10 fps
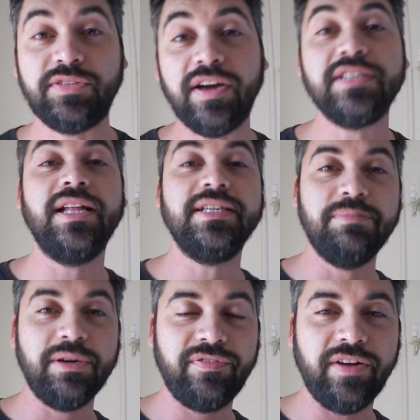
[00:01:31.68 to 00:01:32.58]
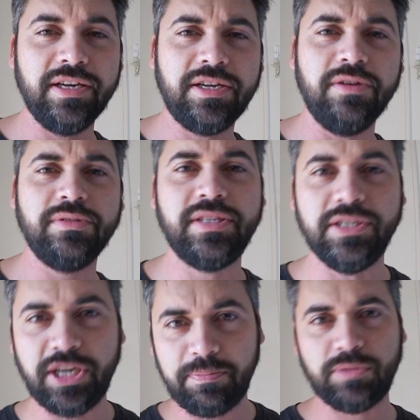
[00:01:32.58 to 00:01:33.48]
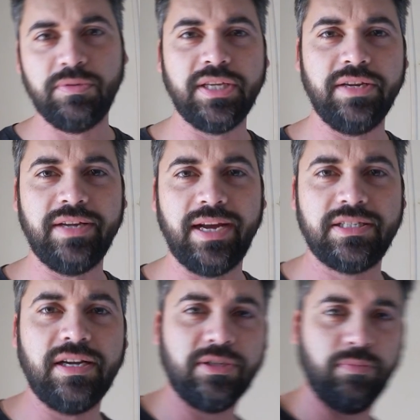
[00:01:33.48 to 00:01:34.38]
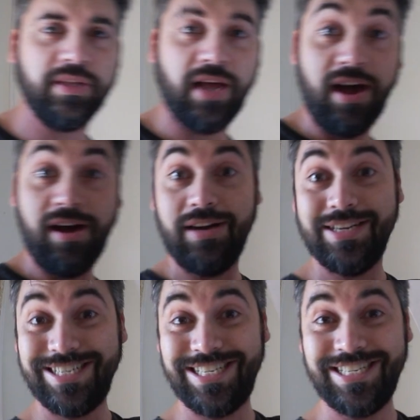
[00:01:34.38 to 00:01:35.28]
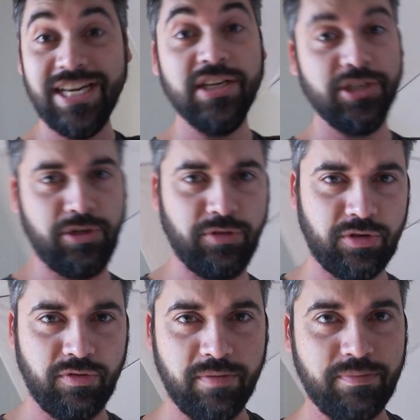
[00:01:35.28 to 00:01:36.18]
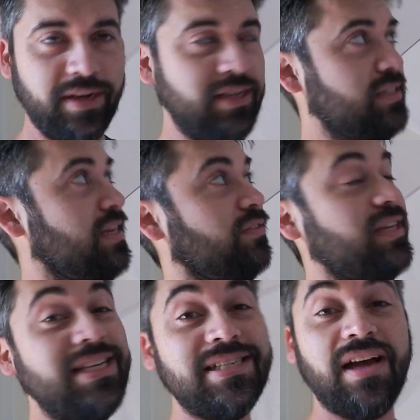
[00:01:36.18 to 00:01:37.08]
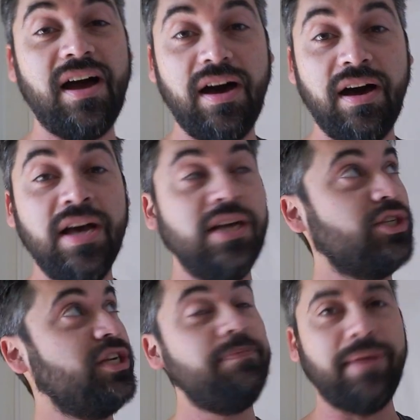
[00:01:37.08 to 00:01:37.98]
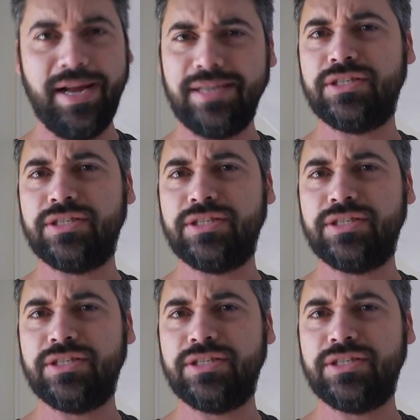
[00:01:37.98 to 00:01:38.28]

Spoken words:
as far as lighting modifier goes, the cheapest ones that you can get started with are shoot-through umbrellas. Now, these are cheap as